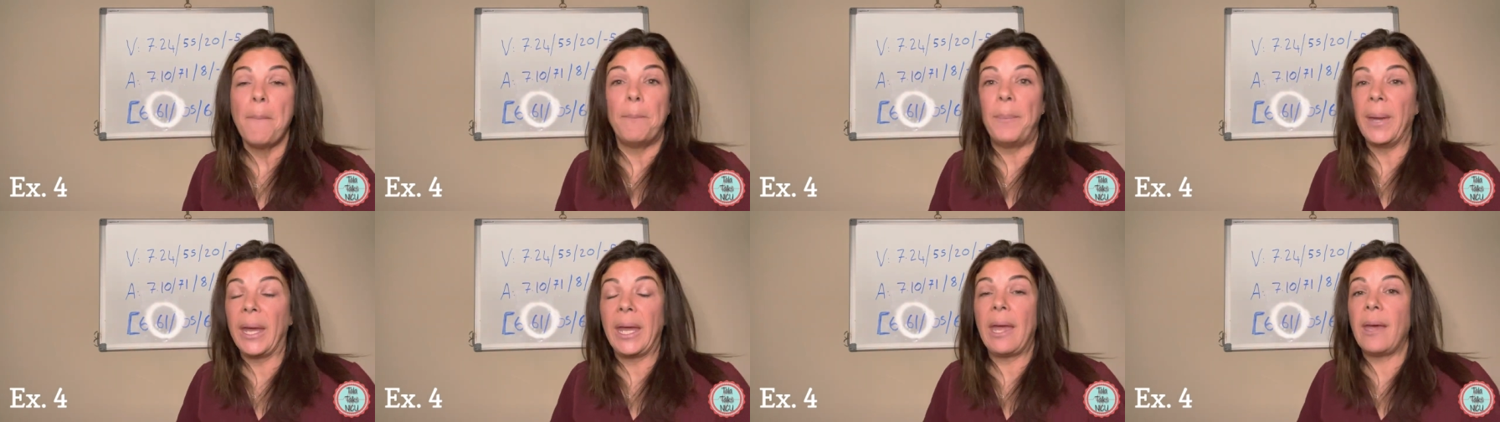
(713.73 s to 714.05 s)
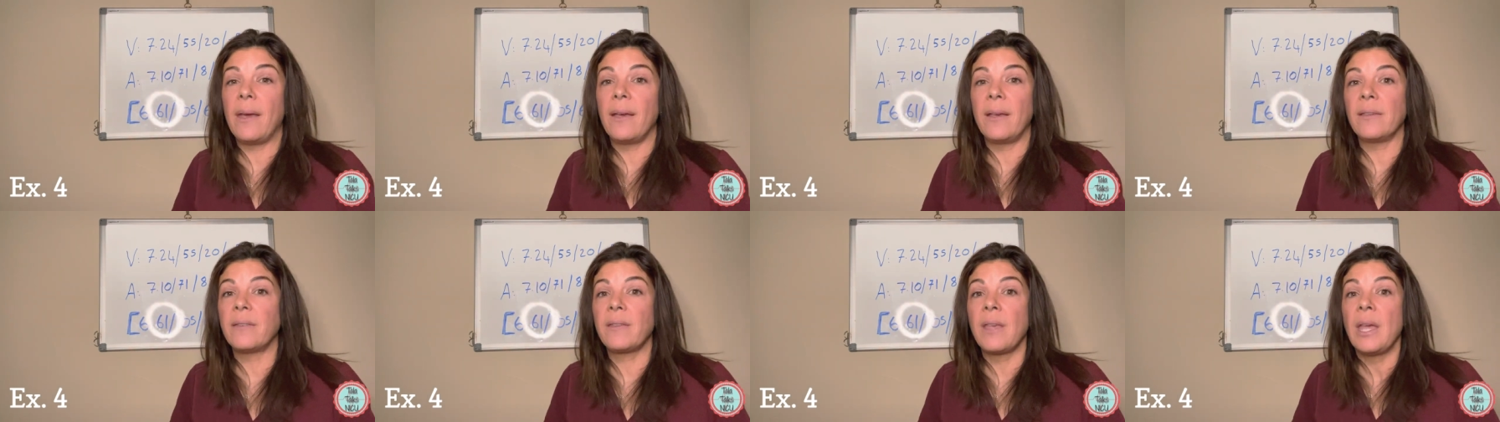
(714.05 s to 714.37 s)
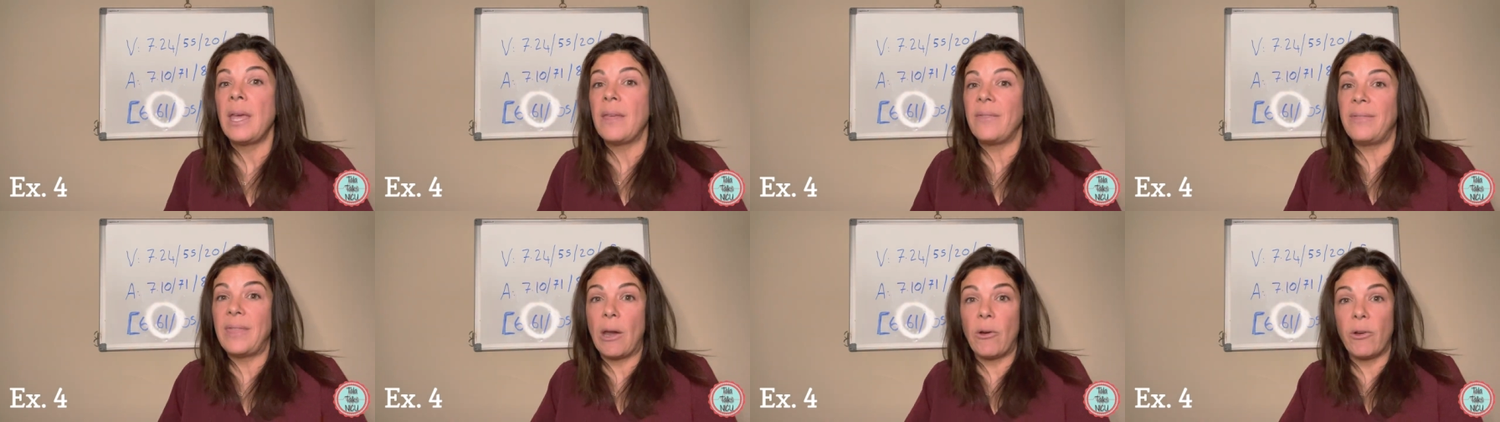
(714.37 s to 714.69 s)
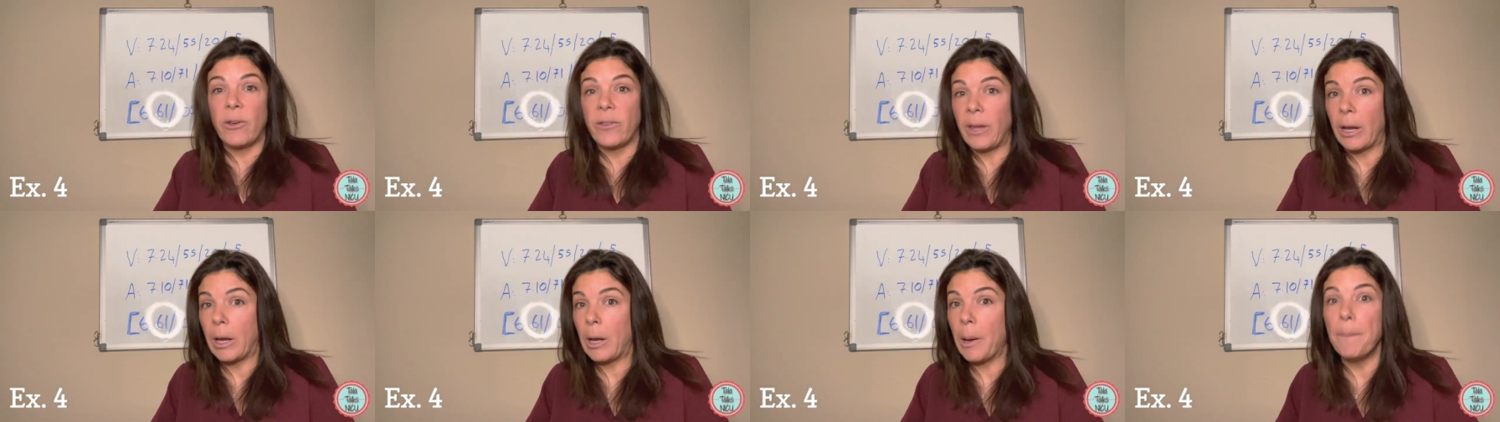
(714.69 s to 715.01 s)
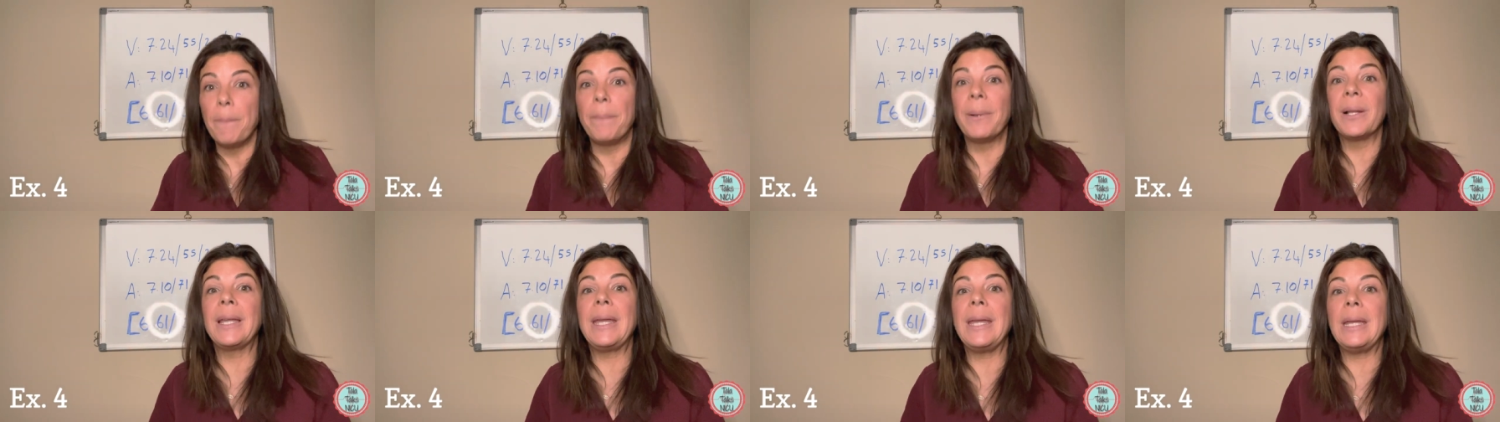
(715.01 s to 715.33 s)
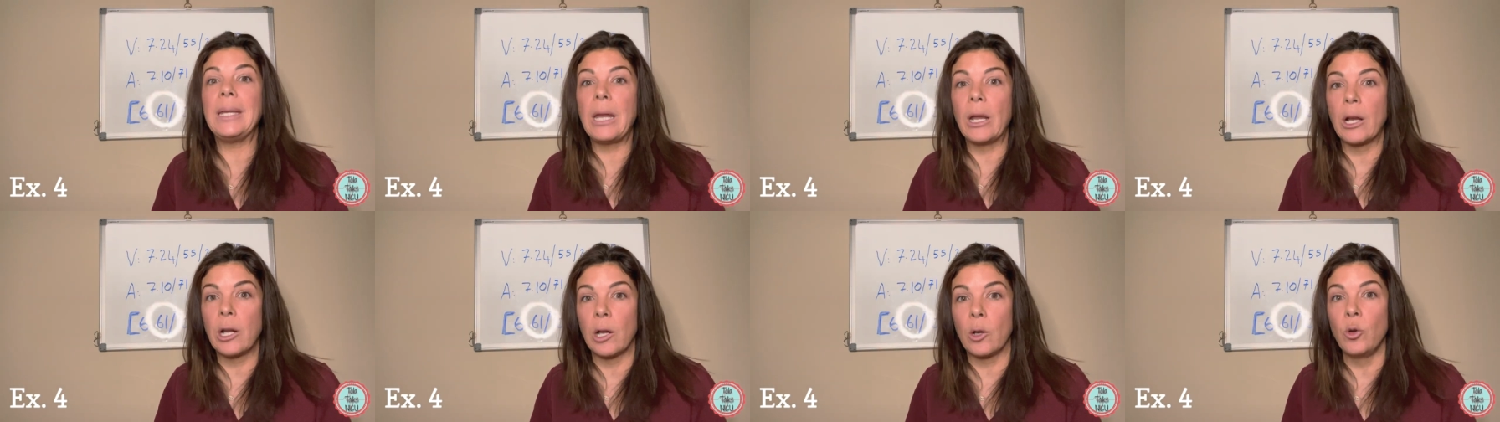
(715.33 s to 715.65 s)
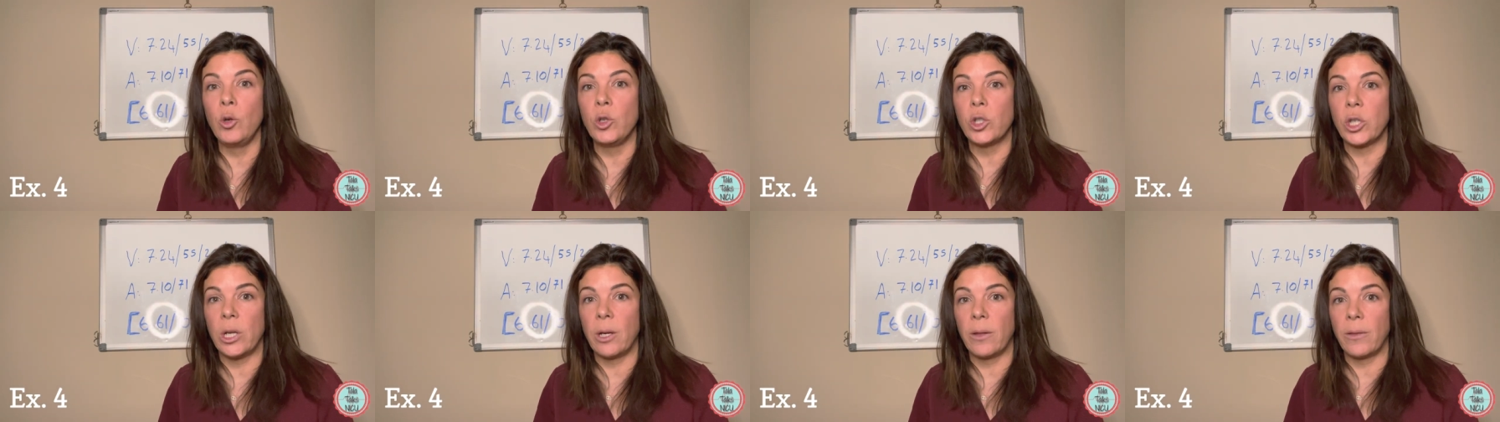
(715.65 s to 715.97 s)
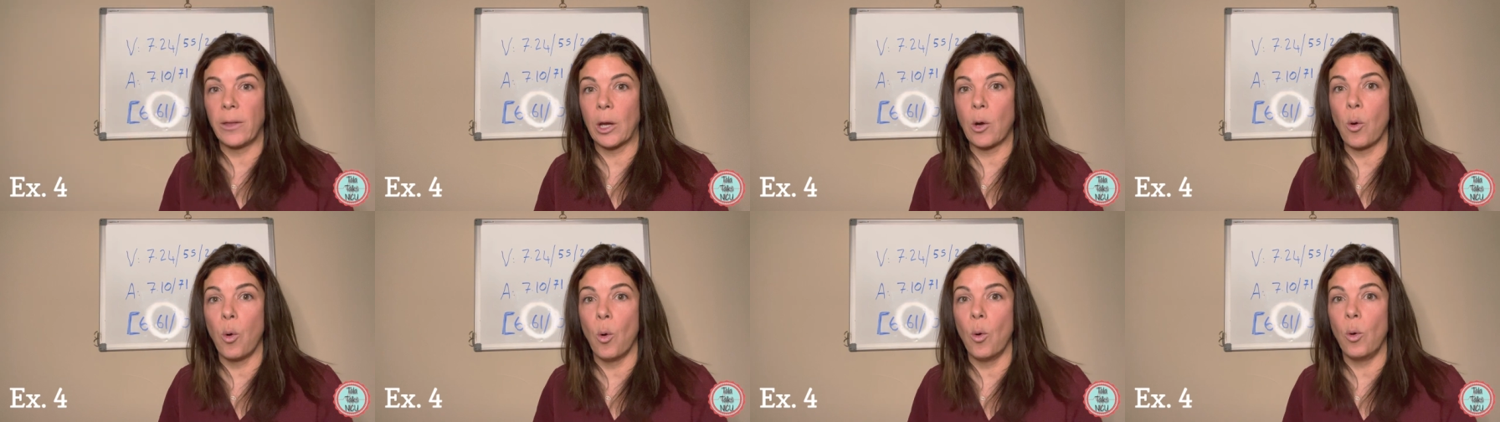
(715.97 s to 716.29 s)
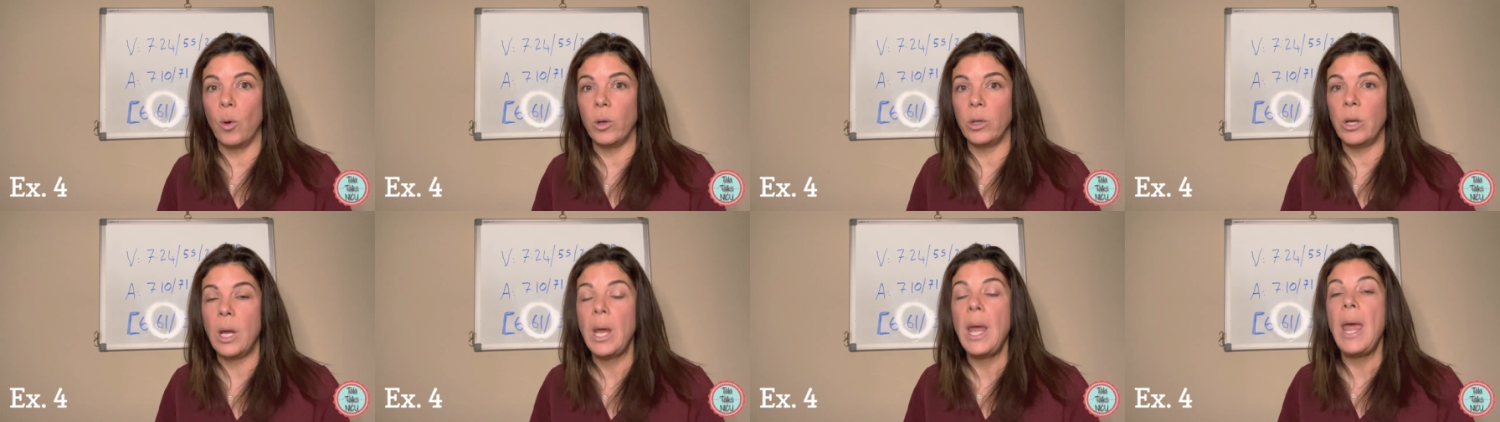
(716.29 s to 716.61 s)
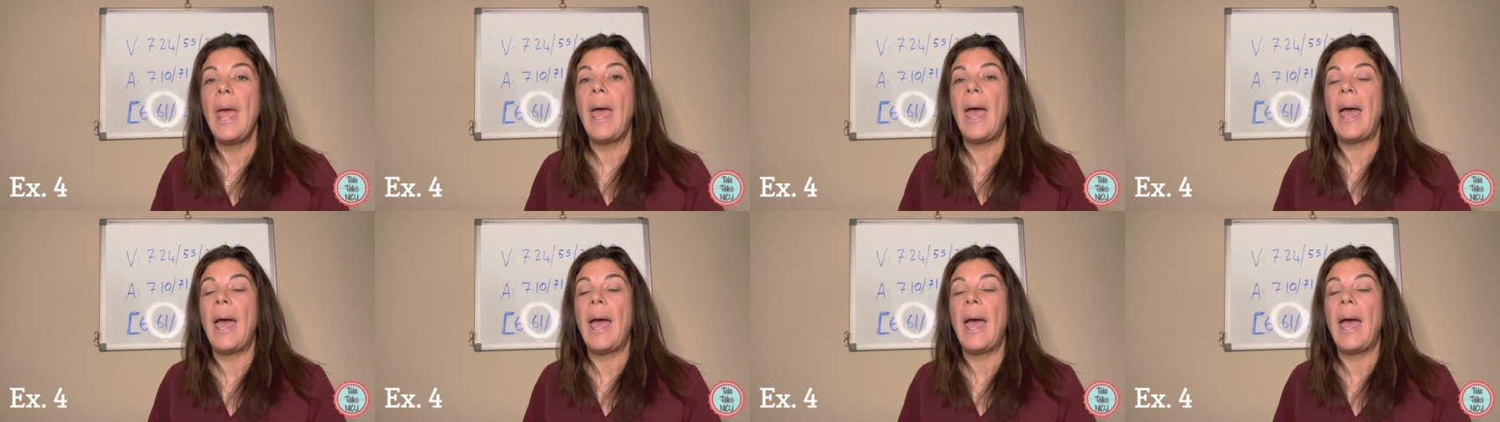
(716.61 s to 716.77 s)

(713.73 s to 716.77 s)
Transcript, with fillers: because there is a complete occlusion of the cord.